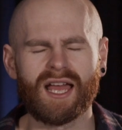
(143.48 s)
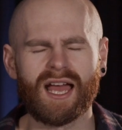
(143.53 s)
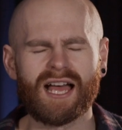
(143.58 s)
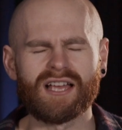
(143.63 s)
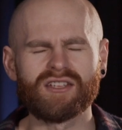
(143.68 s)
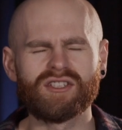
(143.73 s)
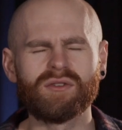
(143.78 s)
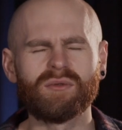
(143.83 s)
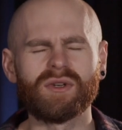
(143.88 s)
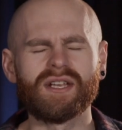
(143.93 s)

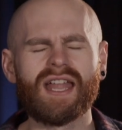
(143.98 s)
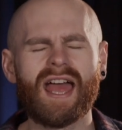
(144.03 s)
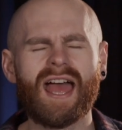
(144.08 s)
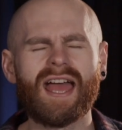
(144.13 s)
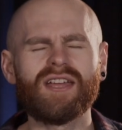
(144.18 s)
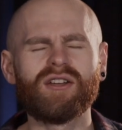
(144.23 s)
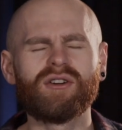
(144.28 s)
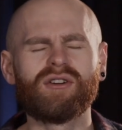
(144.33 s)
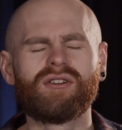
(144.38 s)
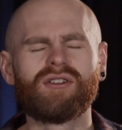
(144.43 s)
As you
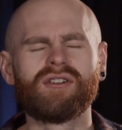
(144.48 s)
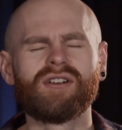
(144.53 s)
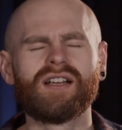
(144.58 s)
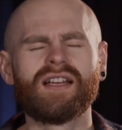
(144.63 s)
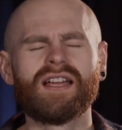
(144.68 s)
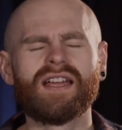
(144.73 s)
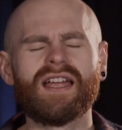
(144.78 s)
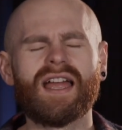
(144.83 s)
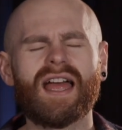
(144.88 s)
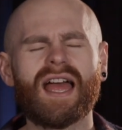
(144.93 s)
inhale,
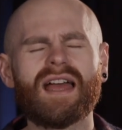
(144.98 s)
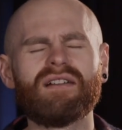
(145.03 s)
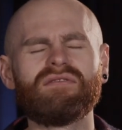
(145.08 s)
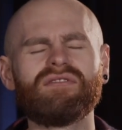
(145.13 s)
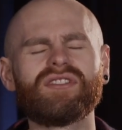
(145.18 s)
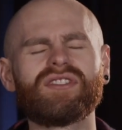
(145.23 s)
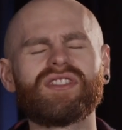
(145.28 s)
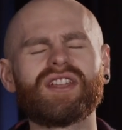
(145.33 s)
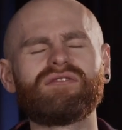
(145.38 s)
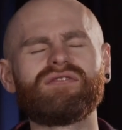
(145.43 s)

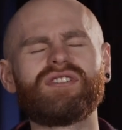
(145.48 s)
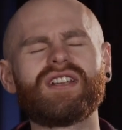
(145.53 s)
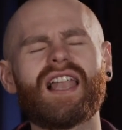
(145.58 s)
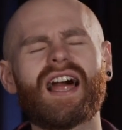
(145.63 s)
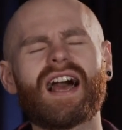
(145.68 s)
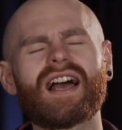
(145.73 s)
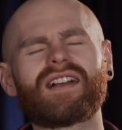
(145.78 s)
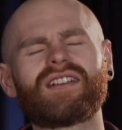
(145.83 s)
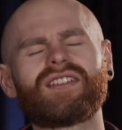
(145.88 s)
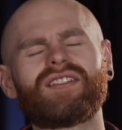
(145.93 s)
everything
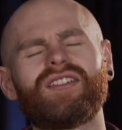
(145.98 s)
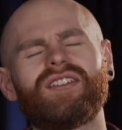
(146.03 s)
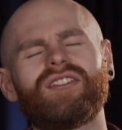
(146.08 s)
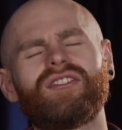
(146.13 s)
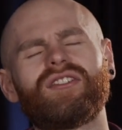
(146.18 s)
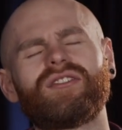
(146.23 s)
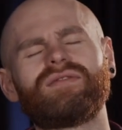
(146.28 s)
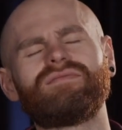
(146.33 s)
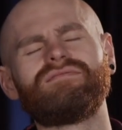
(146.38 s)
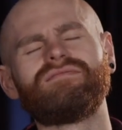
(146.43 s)
relaxes.